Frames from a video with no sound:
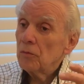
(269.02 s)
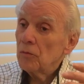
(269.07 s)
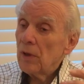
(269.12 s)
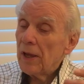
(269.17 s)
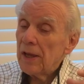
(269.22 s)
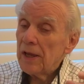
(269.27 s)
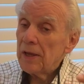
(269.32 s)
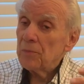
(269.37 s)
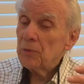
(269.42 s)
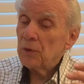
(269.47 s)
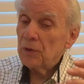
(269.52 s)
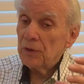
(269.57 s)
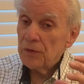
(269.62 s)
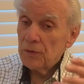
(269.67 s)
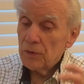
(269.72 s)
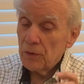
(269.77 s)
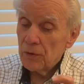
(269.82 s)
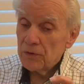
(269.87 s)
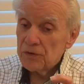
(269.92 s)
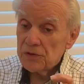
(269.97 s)
able in
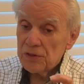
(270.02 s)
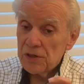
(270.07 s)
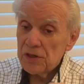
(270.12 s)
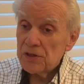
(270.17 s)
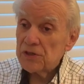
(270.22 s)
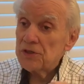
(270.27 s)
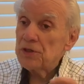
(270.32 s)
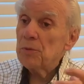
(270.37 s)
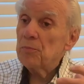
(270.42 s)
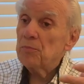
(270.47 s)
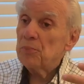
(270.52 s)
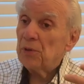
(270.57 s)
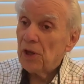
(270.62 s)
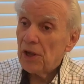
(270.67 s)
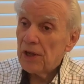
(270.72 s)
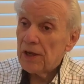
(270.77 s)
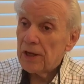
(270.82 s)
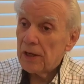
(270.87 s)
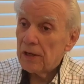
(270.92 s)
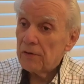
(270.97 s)
those days to
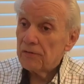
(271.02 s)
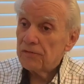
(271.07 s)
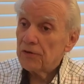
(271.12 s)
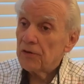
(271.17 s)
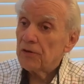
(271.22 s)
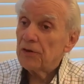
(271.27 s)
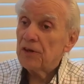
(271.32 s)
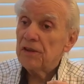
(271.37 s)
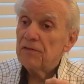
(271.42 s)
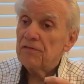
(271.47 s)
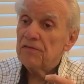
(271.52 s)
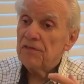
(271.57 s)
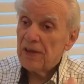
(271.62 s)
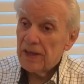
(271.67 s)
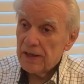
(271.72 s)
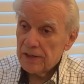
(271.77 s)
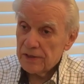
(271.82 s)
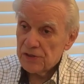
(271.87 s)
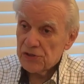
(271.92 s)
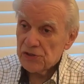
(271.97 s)
play for
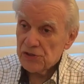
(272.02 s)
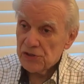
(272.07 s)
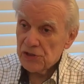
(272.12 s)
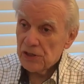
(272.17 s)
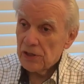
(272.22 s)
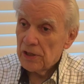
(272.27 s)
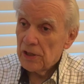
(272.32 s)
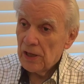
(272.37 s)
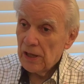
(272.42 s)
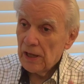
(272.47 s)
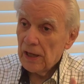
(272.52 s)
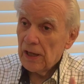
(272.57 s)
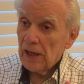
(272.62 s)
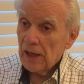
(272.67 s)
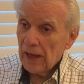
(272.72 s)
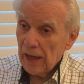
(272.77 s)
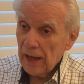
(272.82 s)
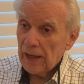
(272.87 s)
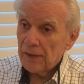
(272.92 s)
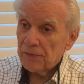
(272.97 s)
events
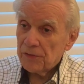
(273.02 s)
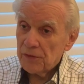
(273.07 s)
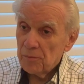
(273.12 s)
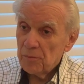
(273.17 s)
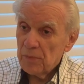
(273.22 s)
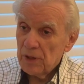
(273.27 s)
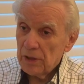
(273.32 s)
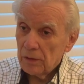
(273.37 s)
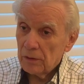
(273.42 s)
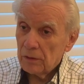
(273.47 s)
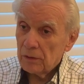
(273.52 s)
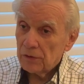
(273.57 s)
at the mill.